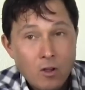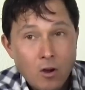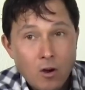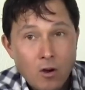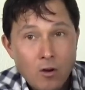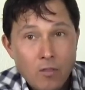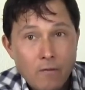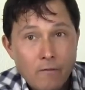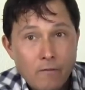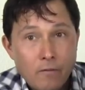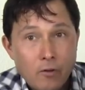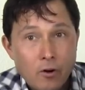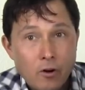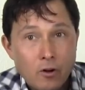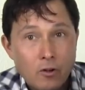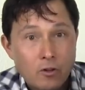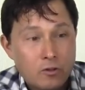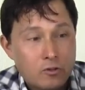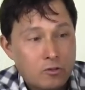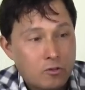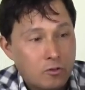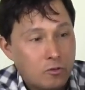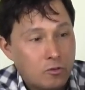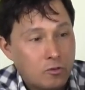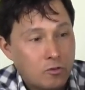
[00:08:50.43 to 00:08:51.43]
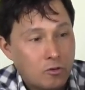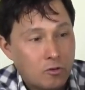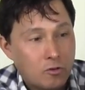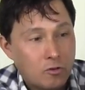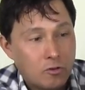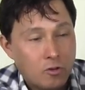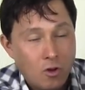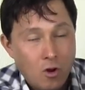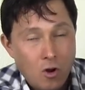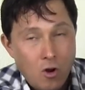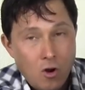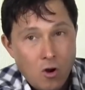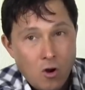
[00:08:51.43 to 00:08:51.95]
on the vertical
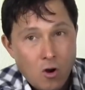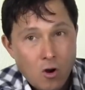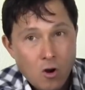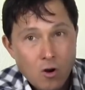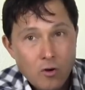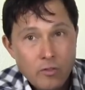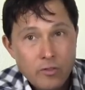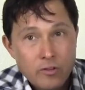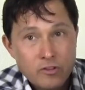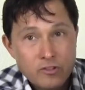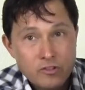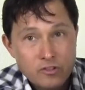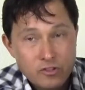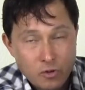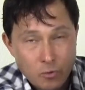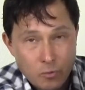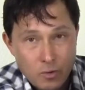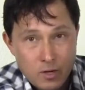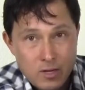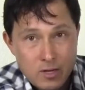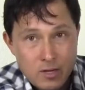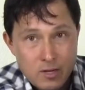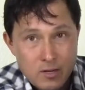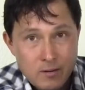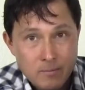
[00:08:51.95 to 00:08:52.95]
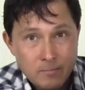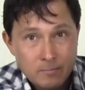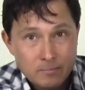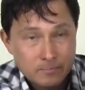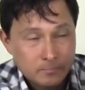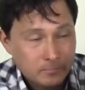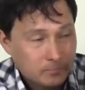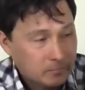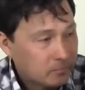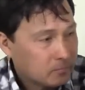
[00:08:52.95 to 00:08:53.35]
juicers are the screen,